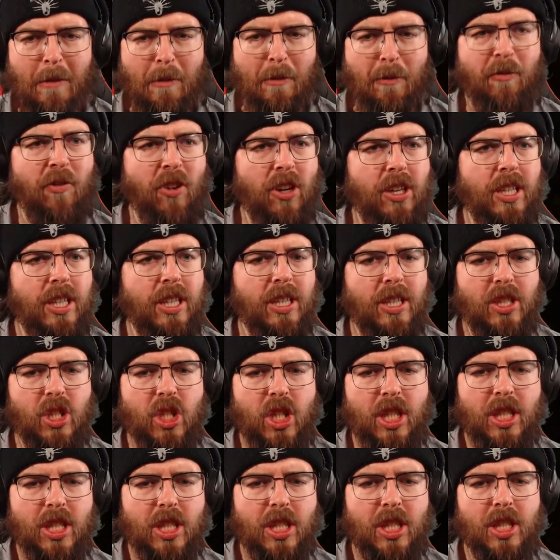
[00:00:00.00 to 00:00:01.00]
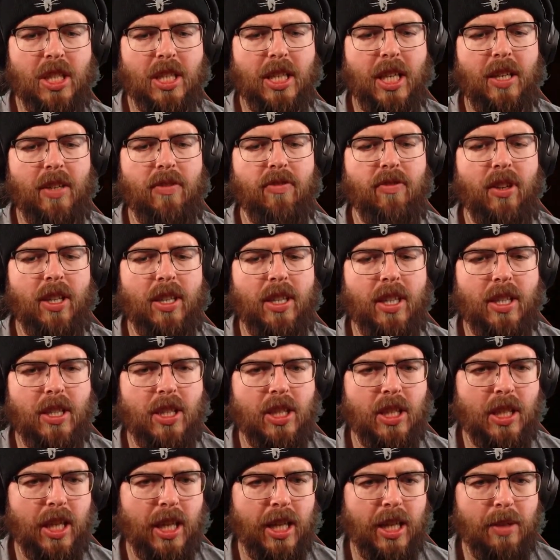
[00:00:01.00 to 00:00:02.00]
Fucking Jesus, they fucking
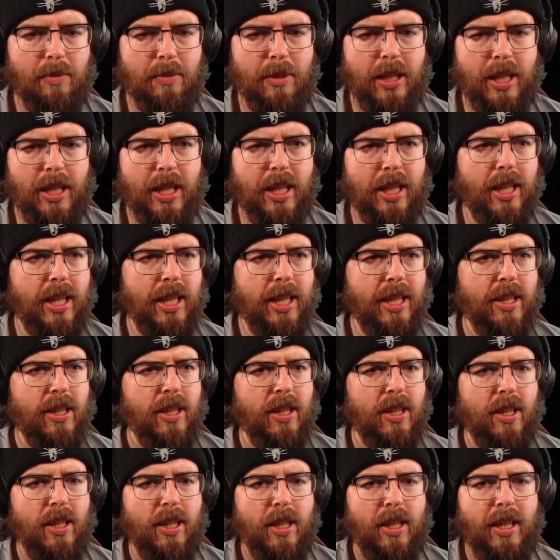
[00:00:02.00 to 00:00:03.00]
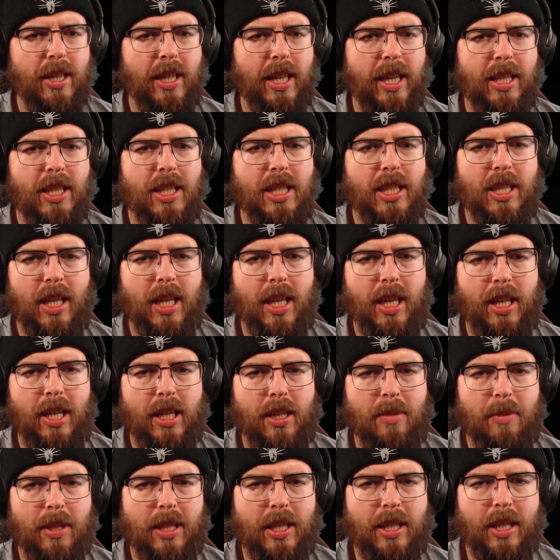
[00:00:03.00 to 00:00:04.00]
start immediately. They start
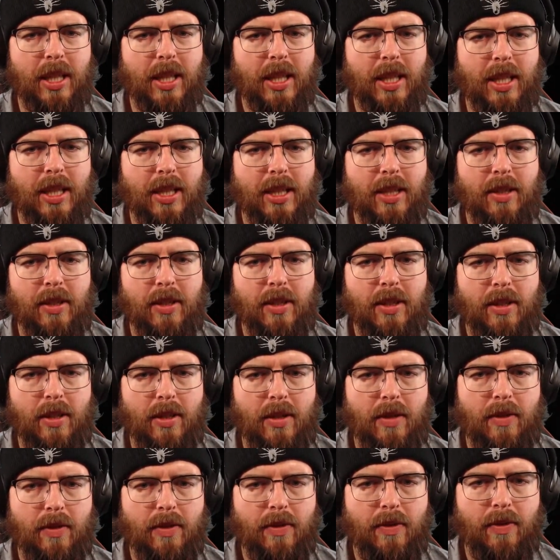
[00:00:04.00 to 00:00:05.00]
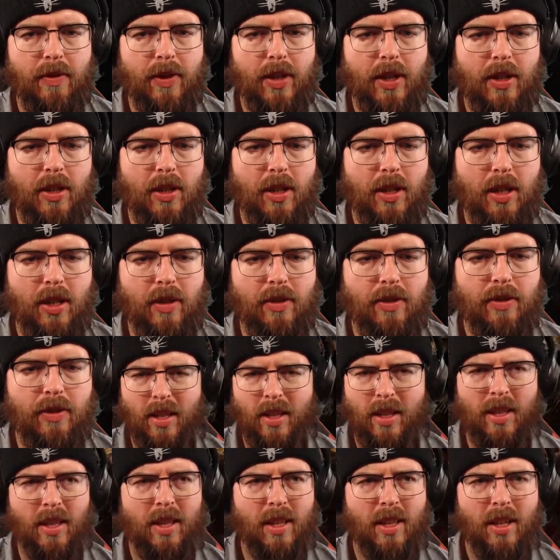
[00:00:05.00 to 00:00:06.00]
immediately. Fuck
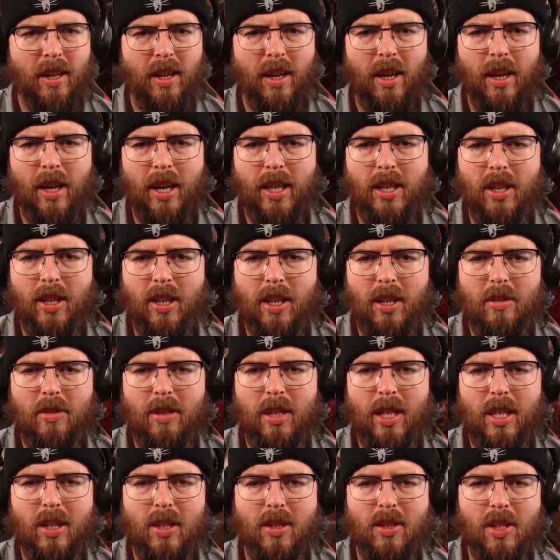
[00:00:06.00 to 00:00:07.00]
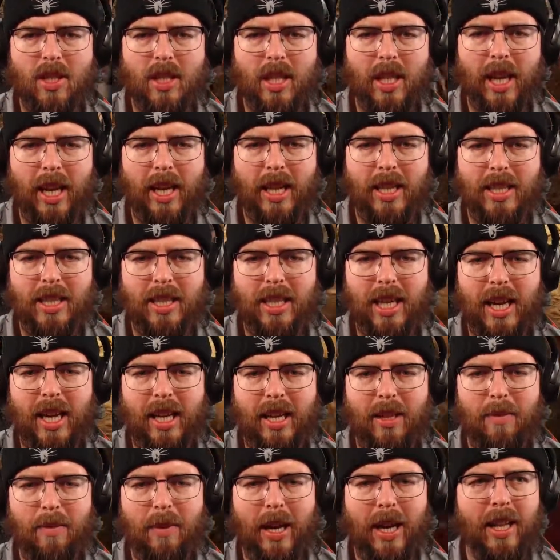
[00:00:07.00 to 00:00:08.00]
off. Oh, I gotta get used to that. Attack
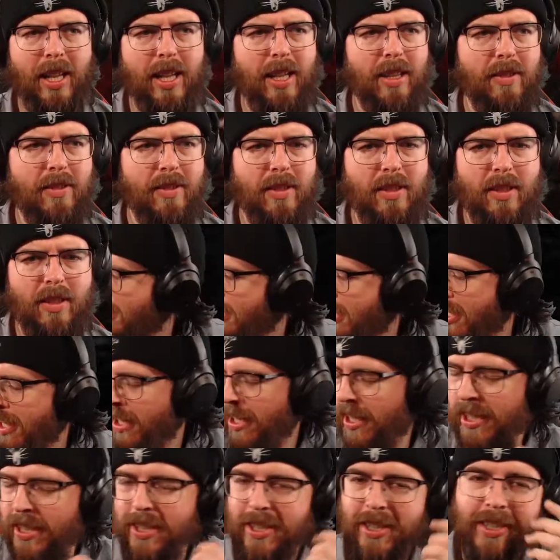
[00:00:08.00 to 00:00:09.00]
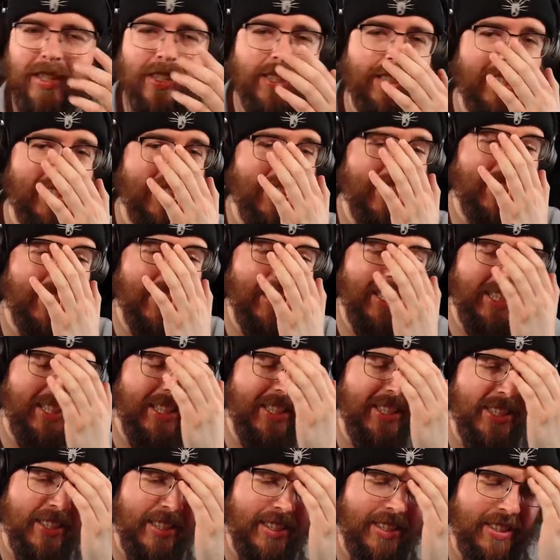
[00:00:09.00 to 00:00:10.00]
pallet. Shit,
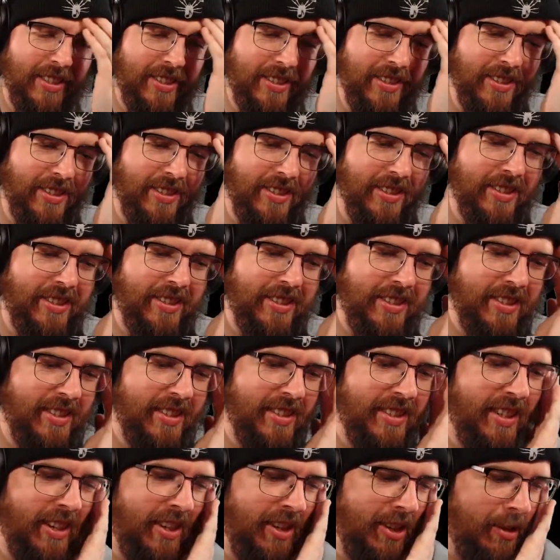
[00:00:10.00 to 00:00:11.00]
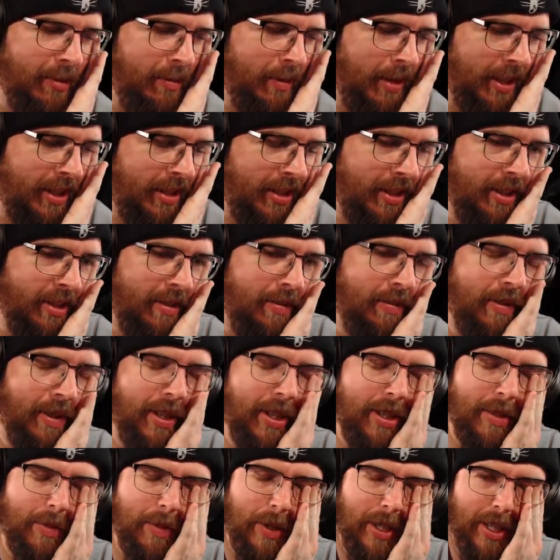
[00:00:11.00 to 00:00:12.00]
dude. Oh my god,
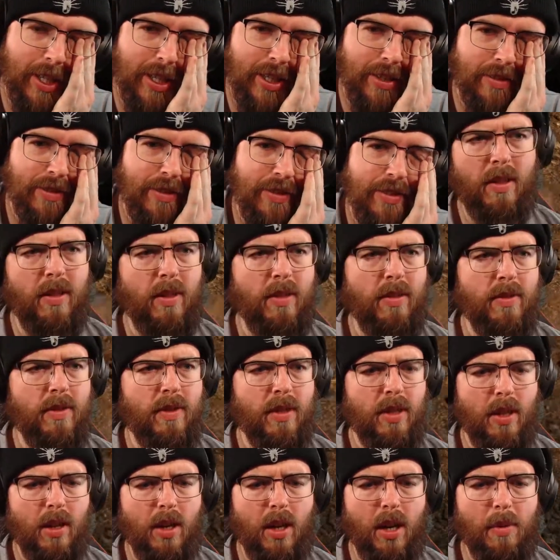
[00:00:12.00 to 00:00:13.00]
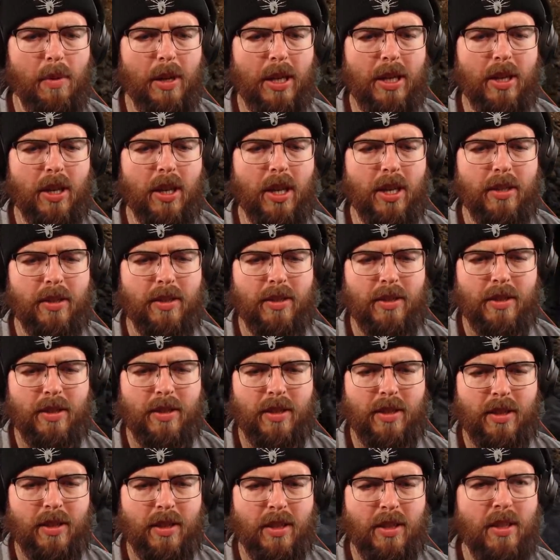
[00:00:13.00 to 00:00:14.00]
fuck my life. Oh my god.
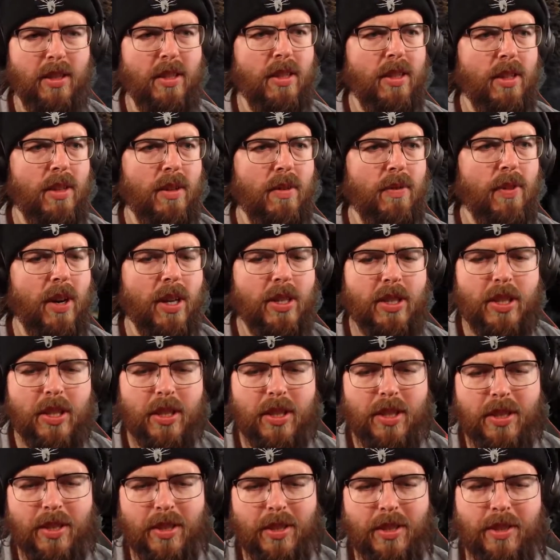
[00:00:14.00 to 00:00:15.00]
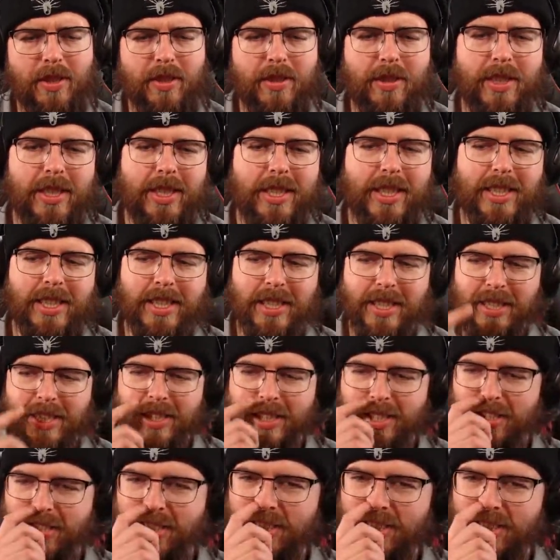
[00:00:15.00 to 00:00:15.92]
Fuck you, Jesus.